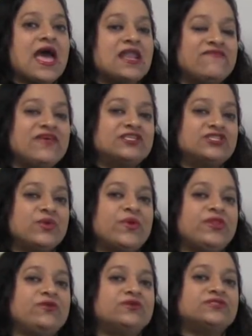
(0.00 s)
And eventually
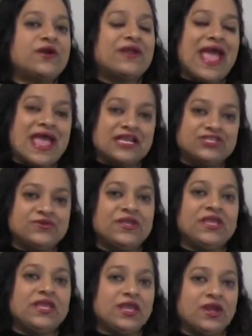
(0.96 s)
when you start
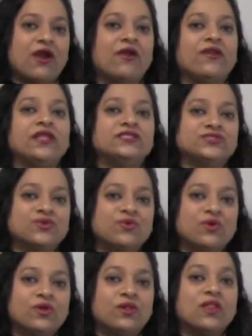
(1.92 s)
entering kindergarten in
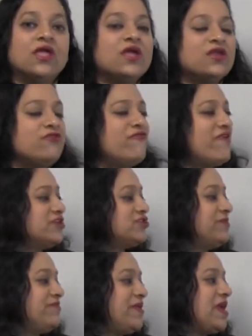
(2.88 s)
school, you
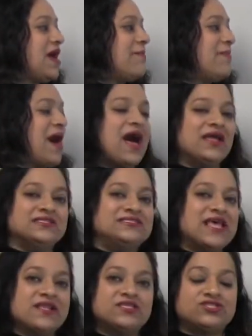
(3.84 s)
eventually pick up on
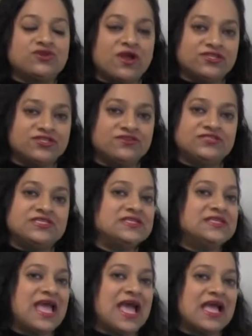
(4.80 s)
sentence structure,
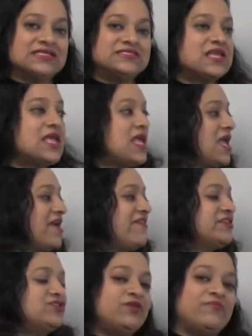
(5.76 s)
syntax,
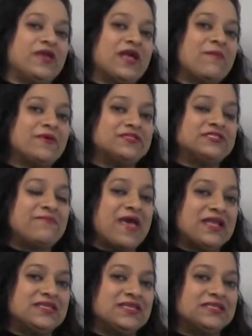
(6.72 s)
eventually you pick up on
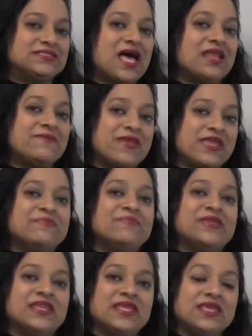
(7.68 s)
semantics, how to make
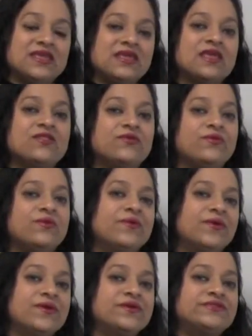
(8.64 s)
meaning through
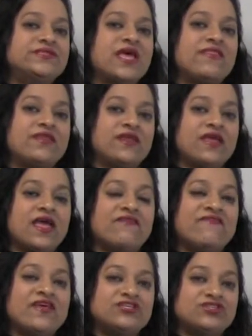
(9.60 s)
words, and then
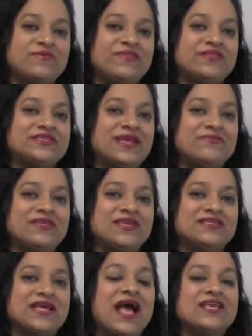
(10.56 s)
eventually by the time you
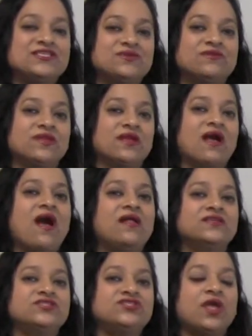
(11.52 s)
get to high school and
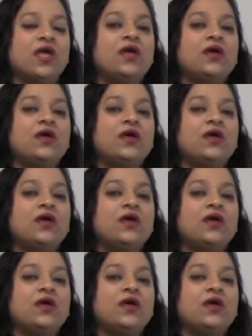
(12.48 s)
college,